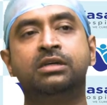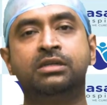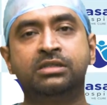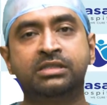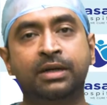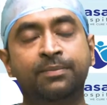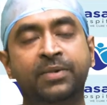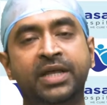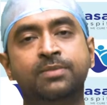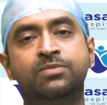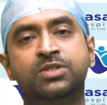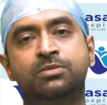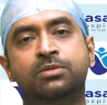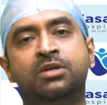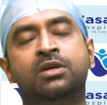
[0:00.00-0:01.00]

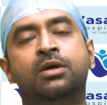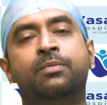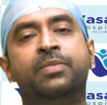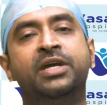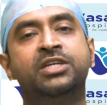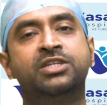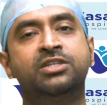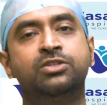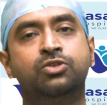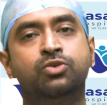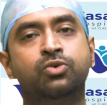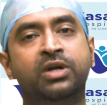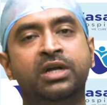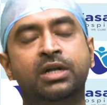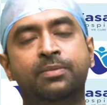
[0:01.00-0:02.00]
sometimes patients
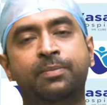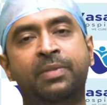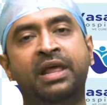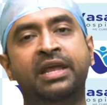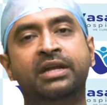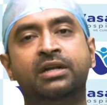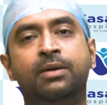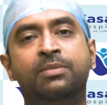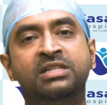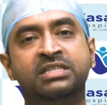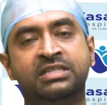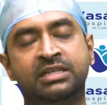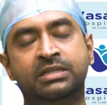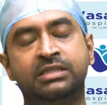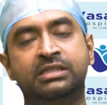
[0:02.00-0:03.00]
do end up playing doubles
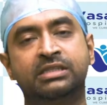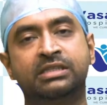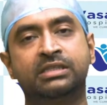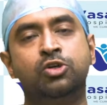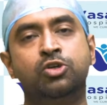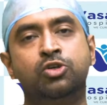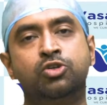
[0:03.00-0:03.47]
tennis.